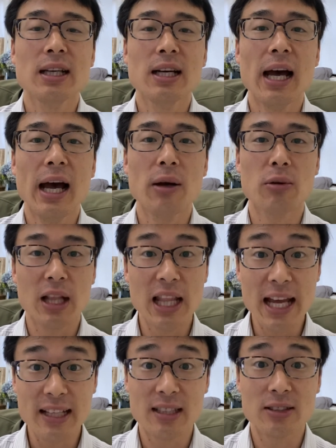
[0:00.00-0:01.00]

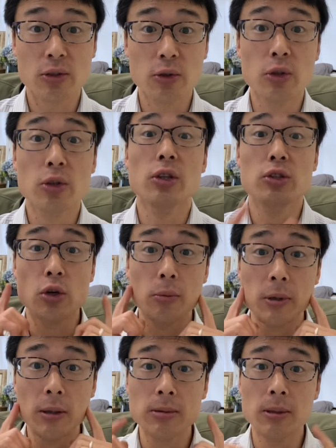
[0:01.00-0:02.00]
related to the jaw
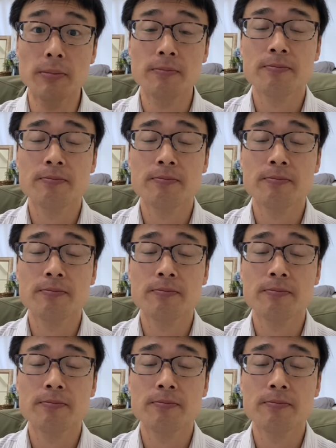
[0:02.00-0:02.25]
problem?